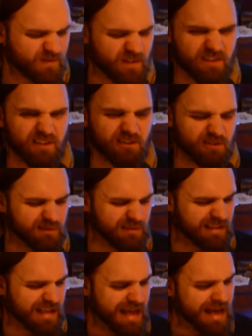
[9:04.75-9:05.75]
of all the
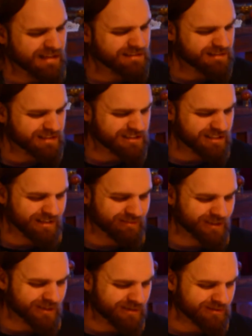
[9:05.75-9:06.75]
old cats that she
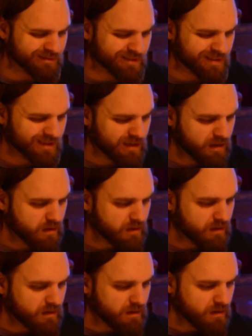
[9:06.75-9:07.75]
ever owned.
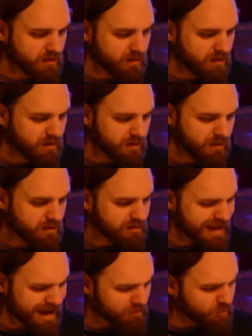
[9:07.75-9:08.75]

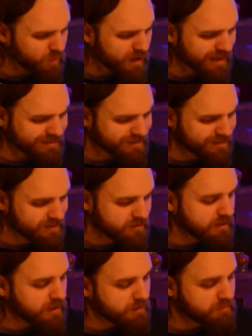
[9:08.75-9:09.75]
"Now what?"
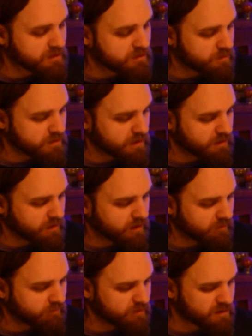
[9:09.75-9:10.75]
said Aunt Petunia,
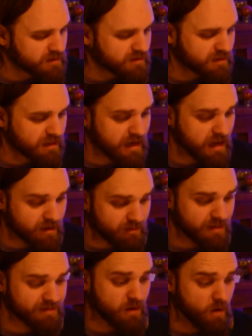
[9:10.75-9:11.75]
looking furiously at
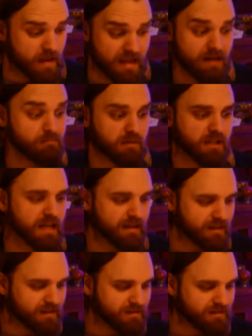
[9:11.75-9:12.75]
Harry, as though he'd
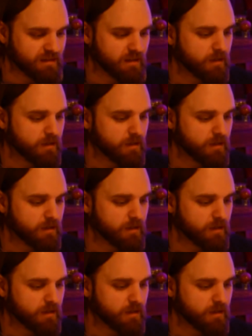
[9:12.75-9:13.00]
planned this.